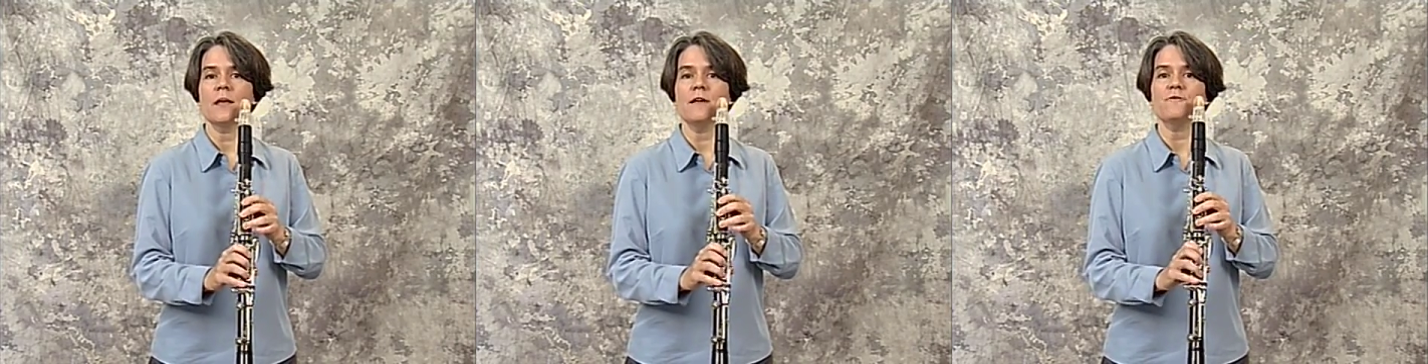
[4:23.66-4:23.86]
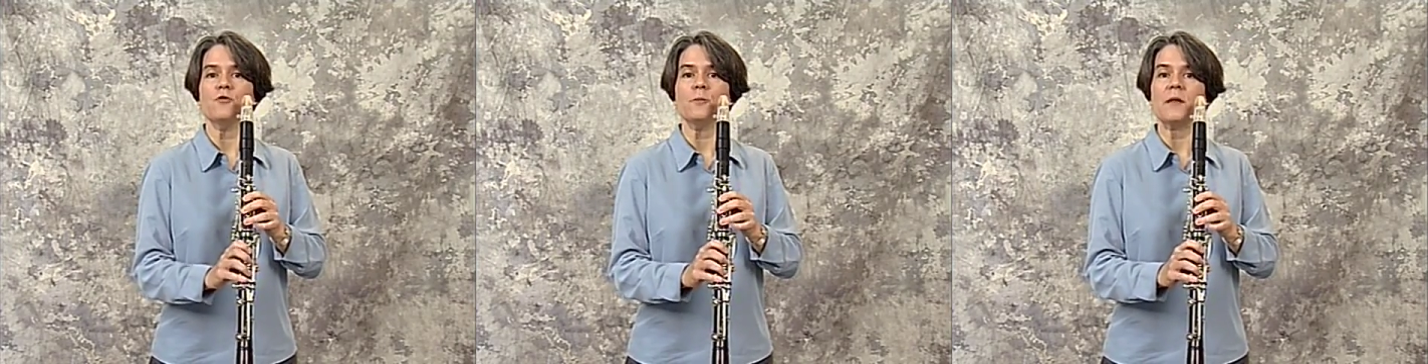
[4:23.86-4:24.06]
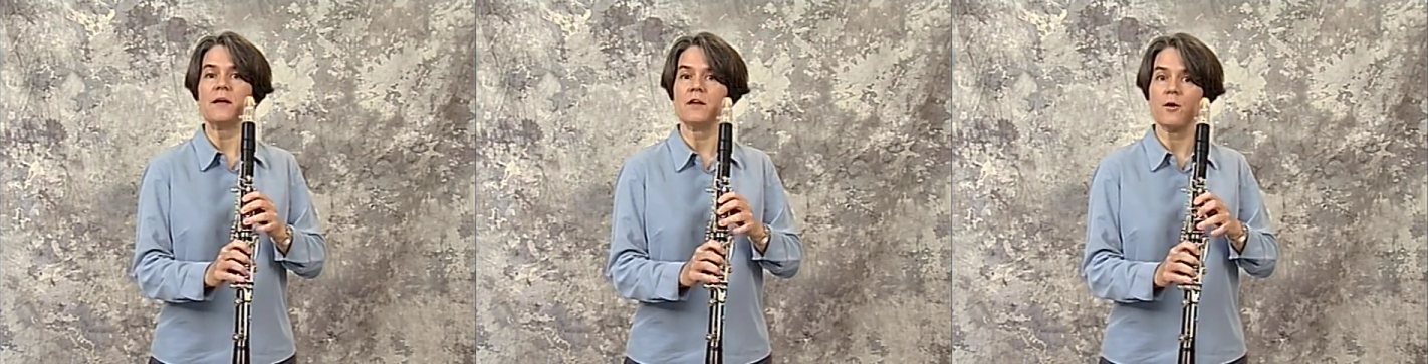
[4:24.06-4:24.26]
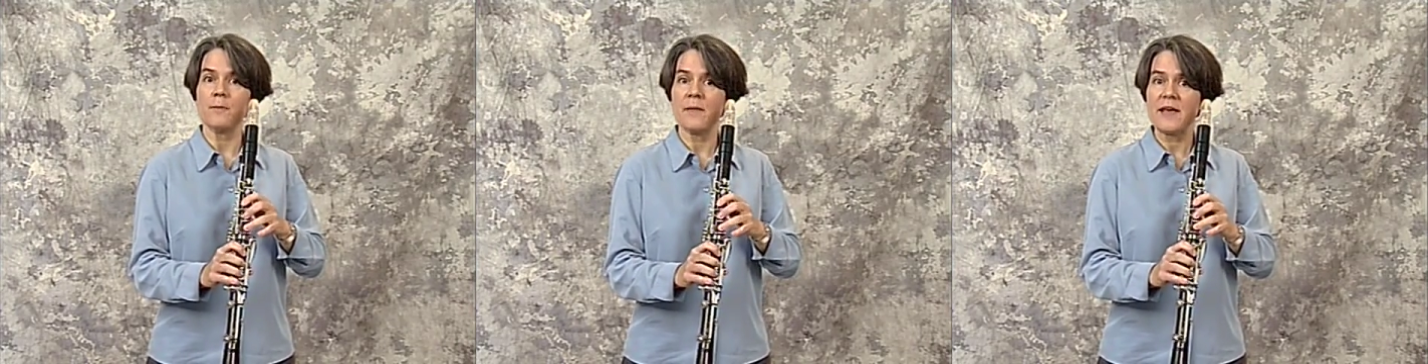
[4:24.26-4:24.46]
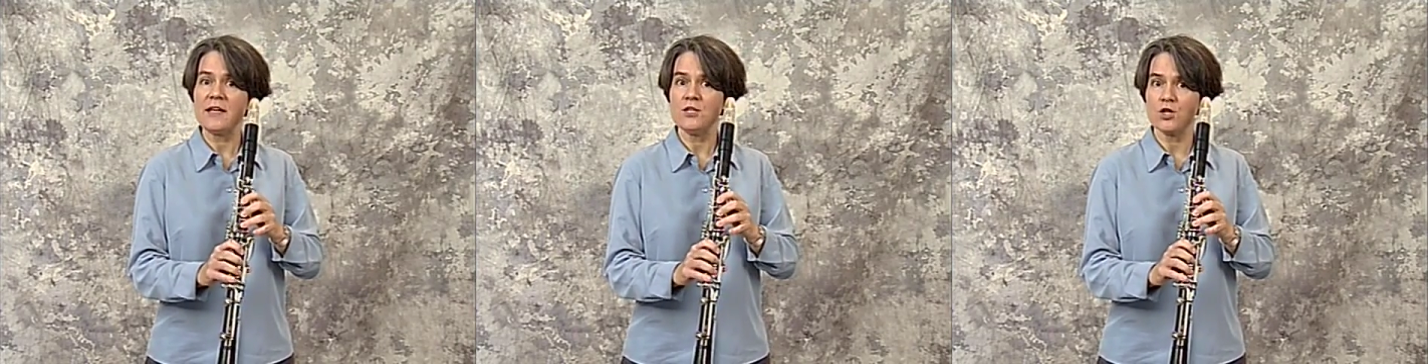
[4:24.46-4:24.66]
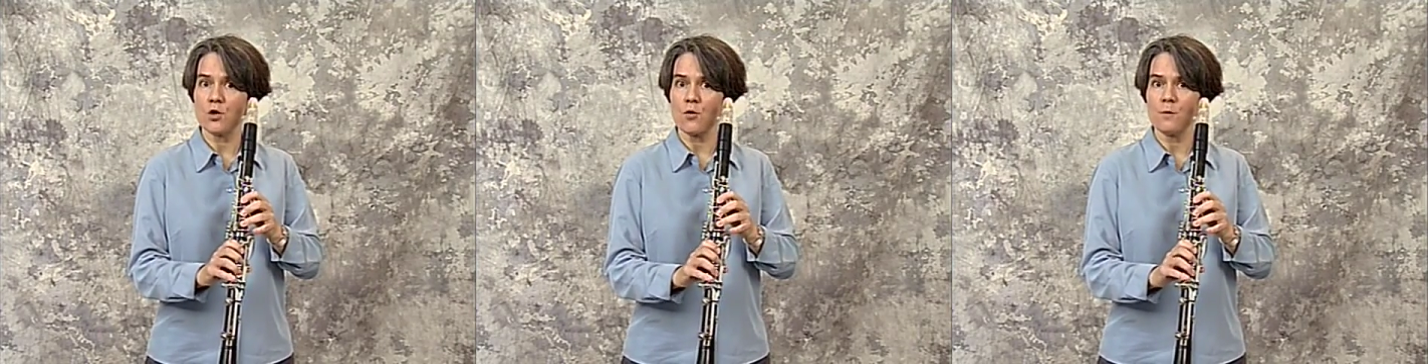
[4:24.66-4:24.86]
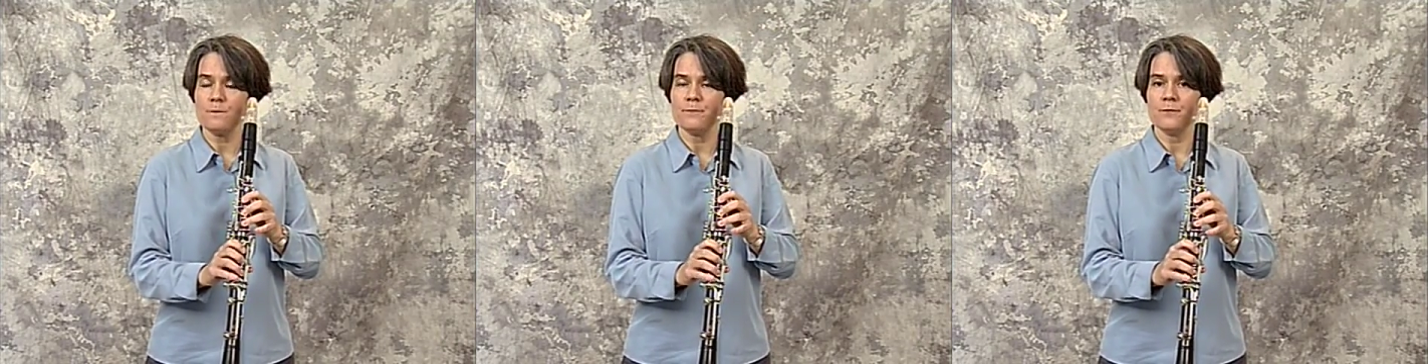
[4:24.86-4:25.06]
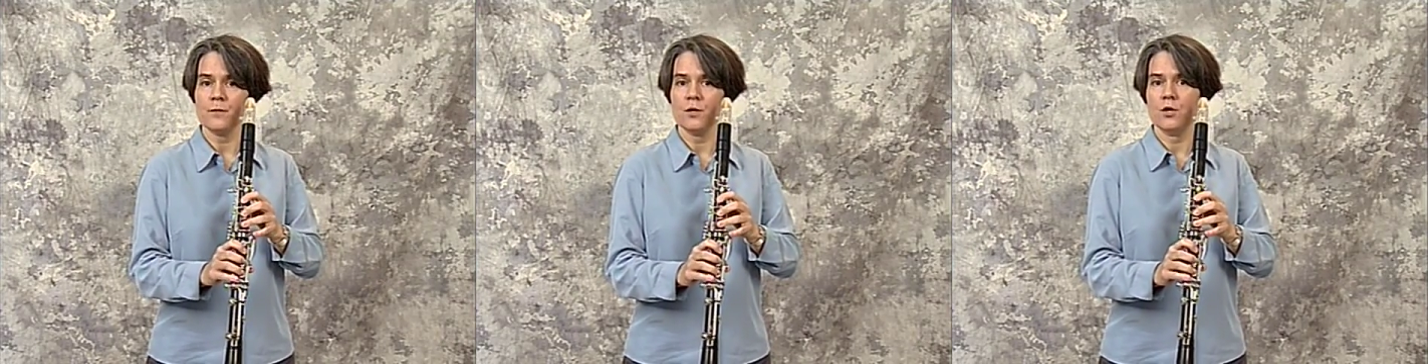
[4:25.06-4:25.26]
if you play an arpeggio,
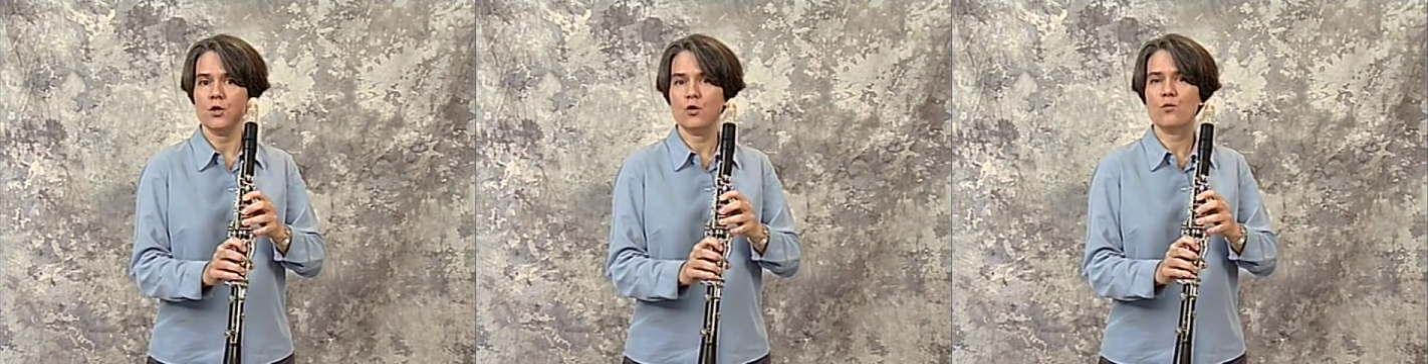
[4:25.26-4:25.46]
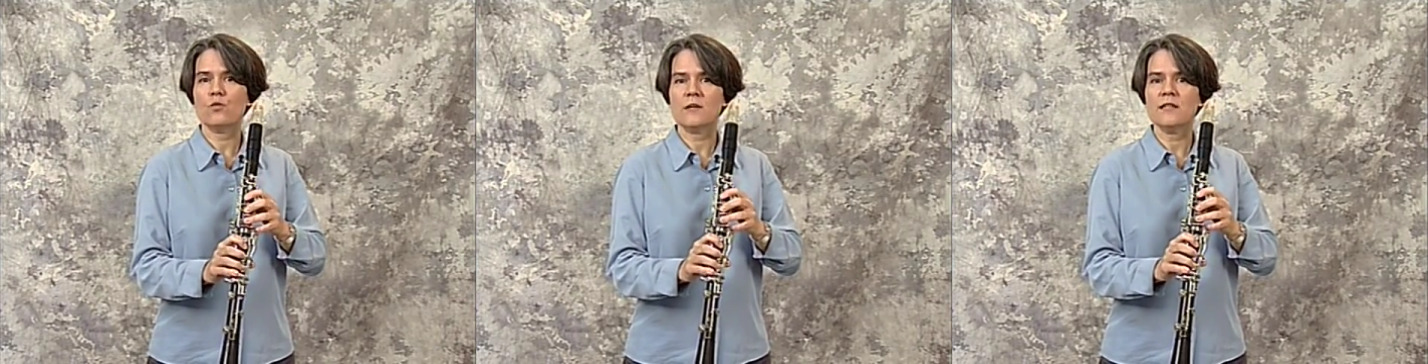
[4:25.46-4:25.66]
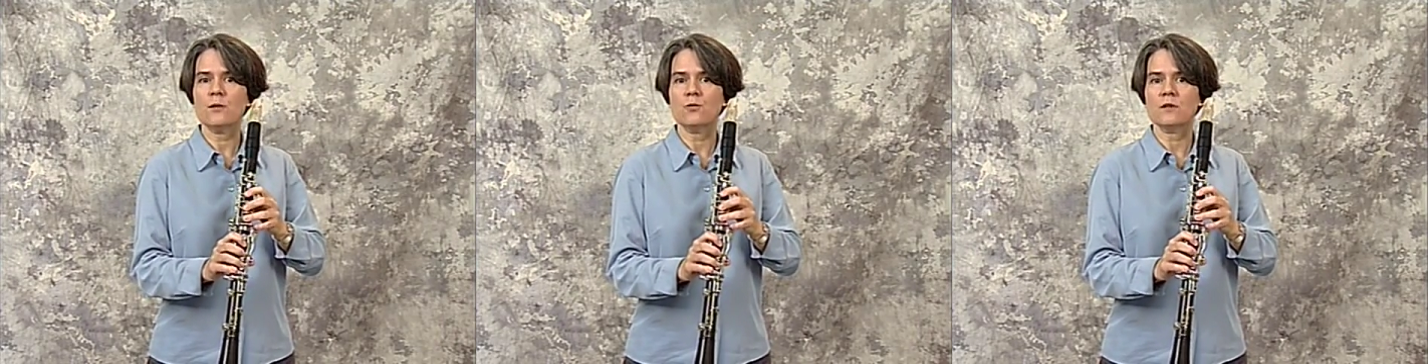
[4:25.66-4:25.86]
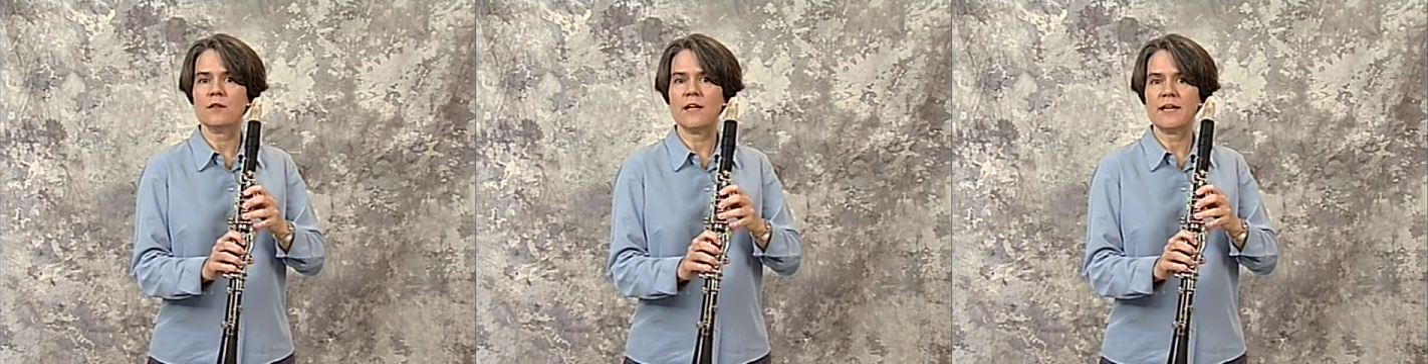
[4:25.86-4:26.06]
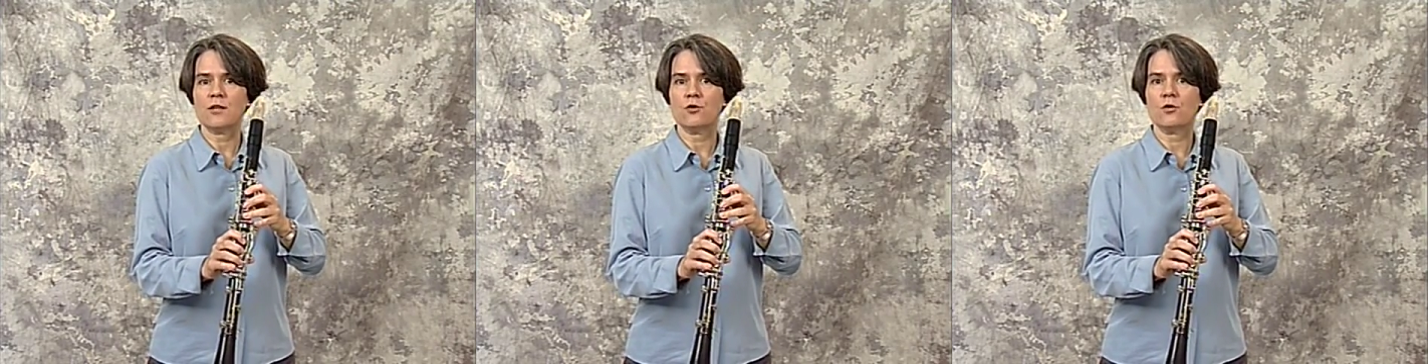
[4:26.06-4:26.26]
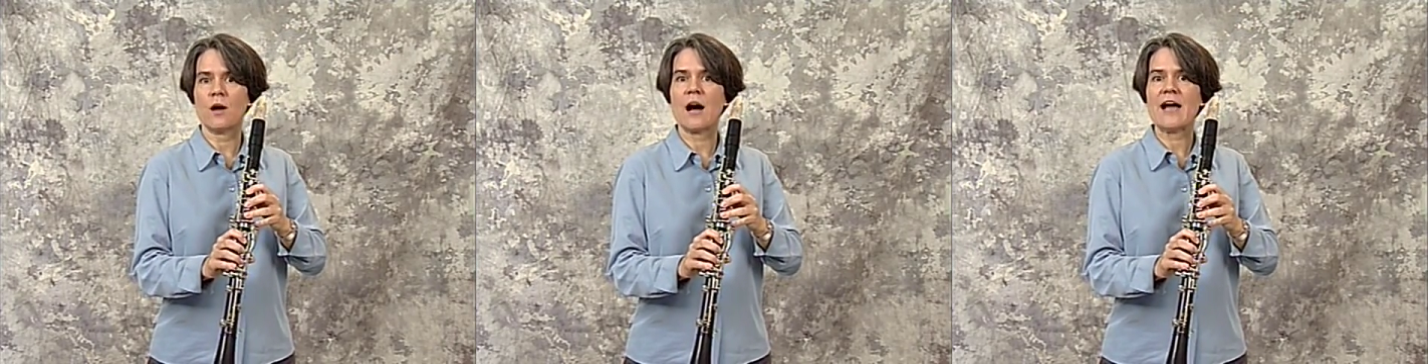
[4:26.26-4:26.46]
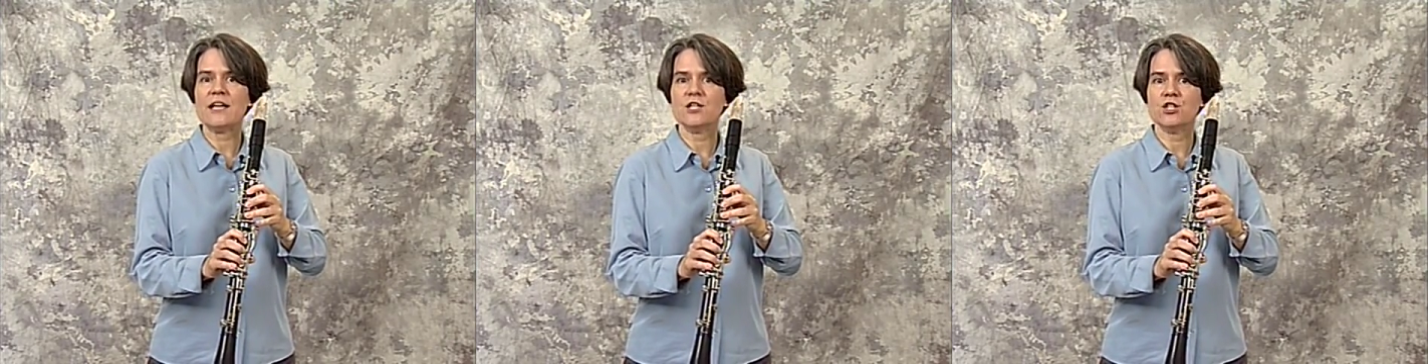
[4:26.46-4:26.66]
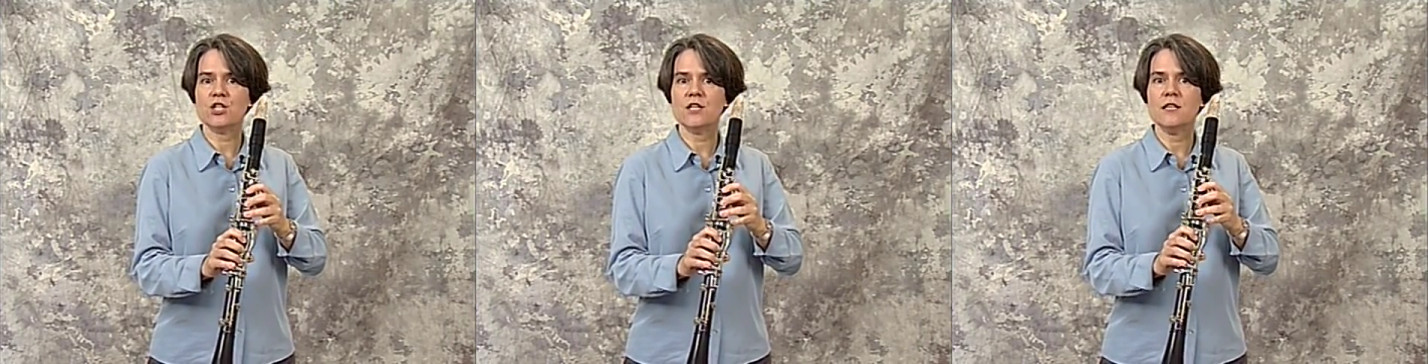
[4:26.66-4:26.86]
you really would like your high
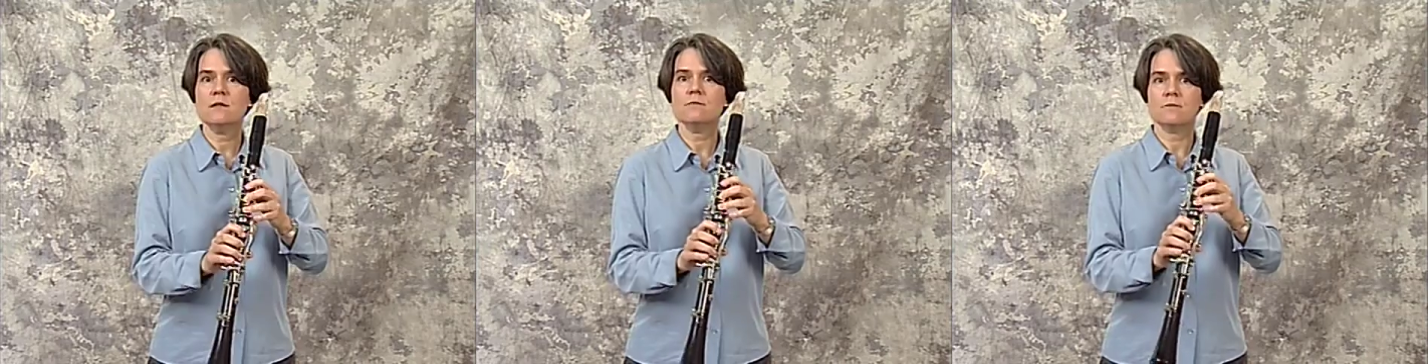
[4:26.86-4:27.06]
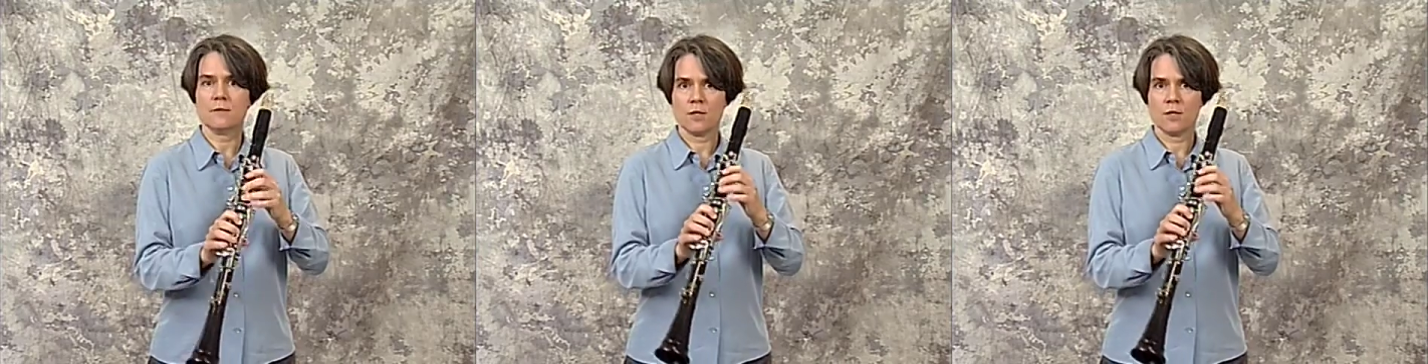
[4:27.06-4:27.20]
G